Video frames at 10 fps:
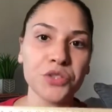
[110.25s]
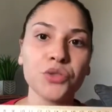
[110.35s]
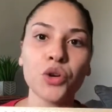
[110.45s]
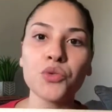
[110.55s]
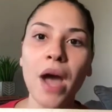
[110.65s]
you
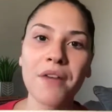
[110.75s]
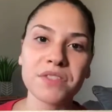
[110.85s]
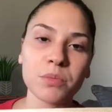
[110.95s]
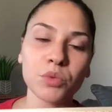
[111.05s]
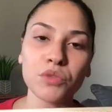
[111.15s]
know you
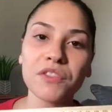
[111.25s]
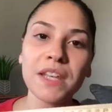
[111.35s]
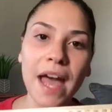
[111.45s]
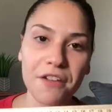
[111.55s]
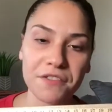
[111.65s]
have to move
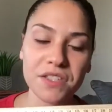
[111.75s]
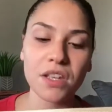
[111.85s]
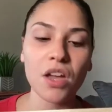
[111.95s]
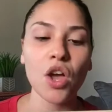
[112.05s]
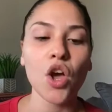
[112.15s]
left.
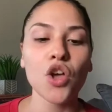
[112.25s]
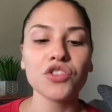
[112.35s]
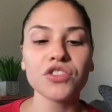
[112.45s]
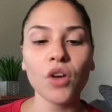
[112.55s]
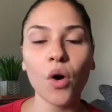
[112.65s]

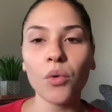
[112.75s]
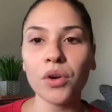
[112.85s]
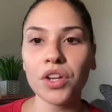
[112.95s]
So